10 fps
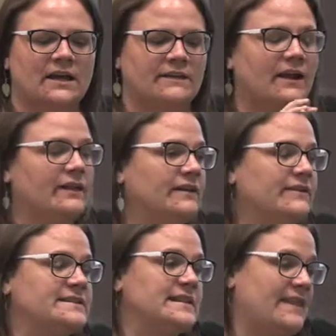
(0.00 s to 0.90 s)
that I'll
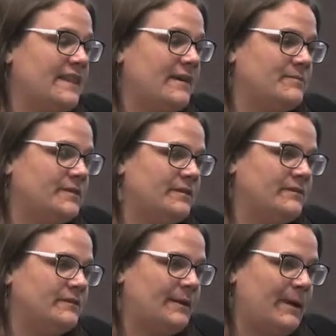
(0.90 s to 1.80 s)
even send them,
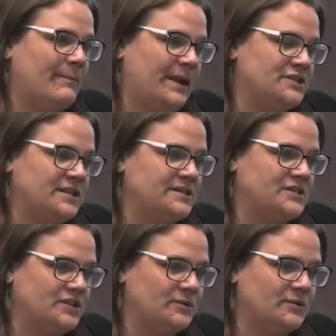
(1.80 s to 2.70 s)
like my
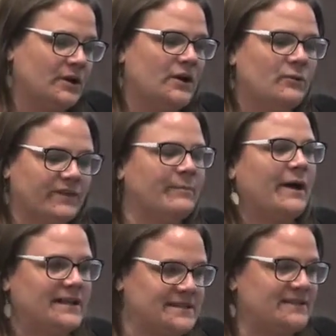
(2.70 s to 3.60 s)
patients to, with a
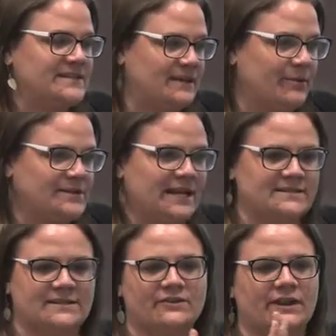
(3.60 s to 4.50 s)
positive SIBO
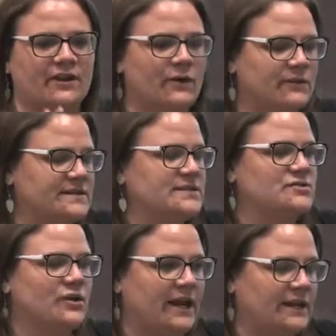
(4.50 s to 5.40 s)
test. And they're like, oh, this is
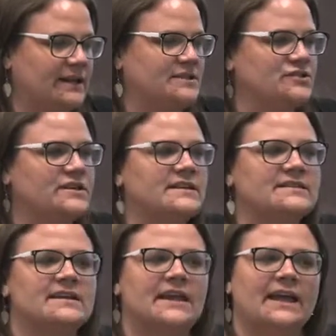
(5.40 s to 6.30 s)
great, let's treat
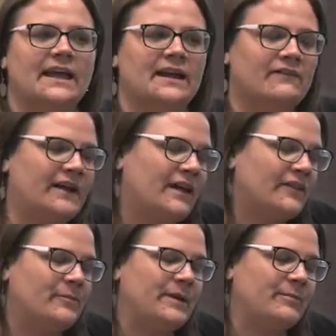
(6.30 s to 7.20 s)
this. And I've had
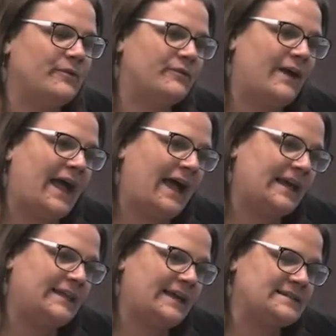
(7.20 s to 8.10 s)
other people who've
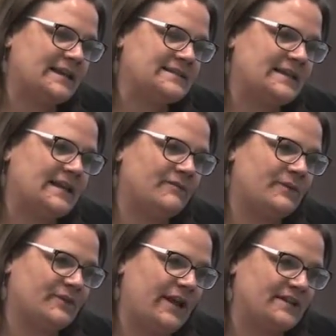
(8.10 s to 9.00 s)
had that test done
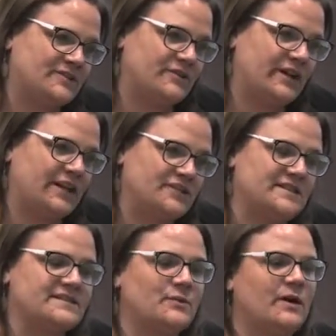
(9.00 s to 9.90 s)
with their gastroenterologist
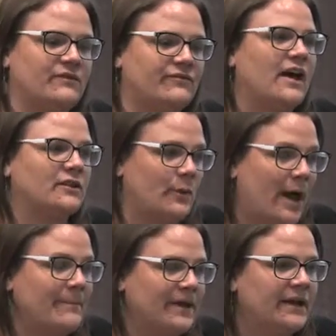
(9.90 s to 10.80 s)
because I want to follow
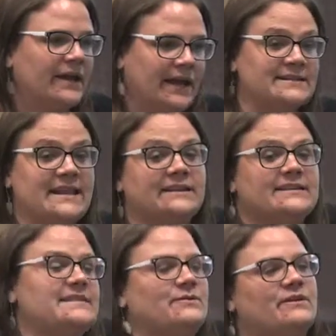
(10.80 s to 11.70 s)
up and say,
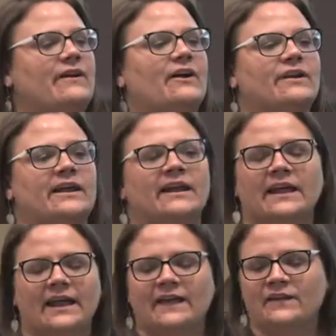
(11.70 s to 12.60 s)
listen, we found it.
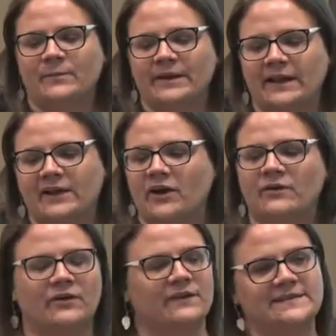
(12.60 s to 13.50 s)
And they'll be like,
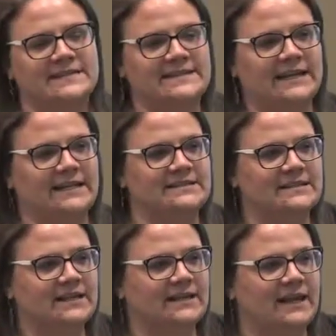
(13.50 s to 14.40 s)
oh, no, this isn't it.
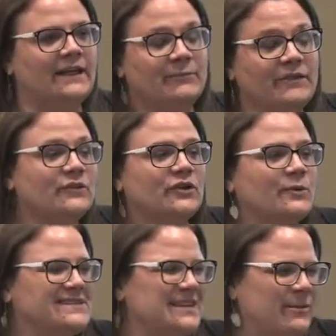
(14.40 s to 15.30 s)
And, but they'll know
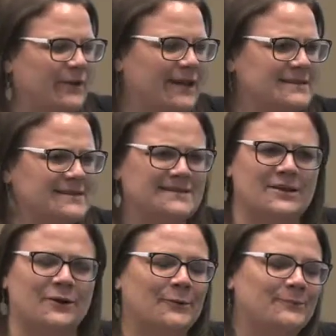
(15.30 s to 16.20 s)
what SIBO is.
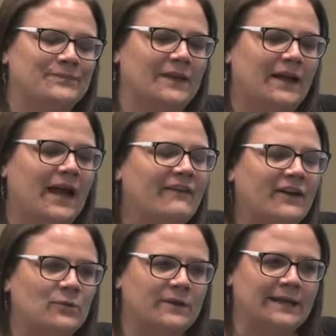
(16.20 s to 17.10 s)
So I've
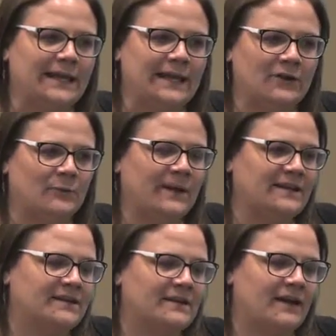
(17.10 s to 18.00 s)
had a really hit or,
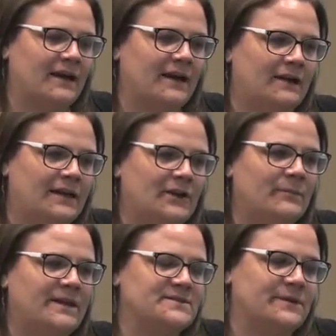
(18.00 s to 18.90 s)
mic, uh, hit
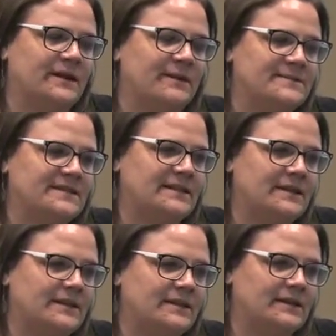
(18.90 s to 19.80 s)
or miss when it comes to
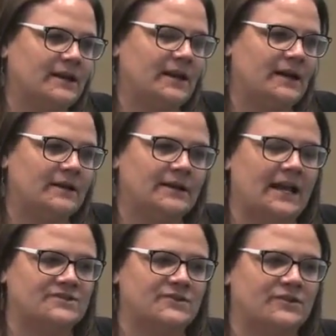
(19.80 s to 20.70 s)
the uh,
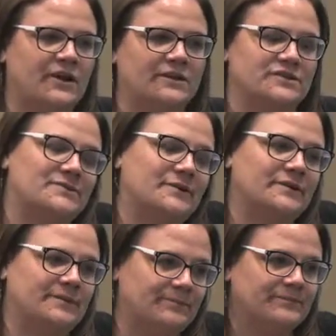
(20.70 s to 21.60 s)
gastroenterologist
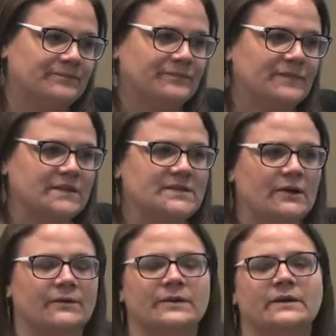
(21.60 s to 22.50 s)
world.
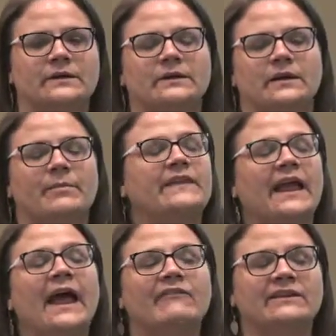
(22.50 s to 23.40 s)
So, but
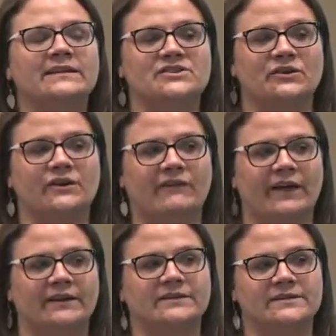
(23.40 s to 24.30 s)
they have at least heard of
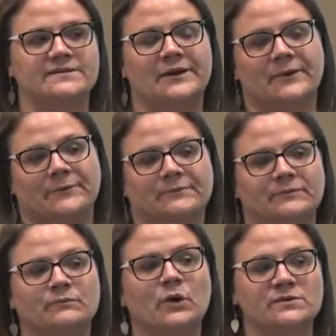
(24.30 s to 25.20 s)
it. So
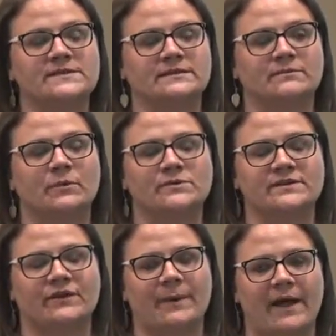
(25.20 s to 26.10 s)
most,
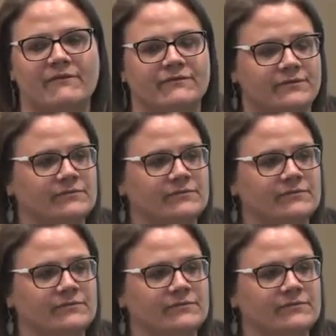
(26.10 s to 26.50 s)
most of them have.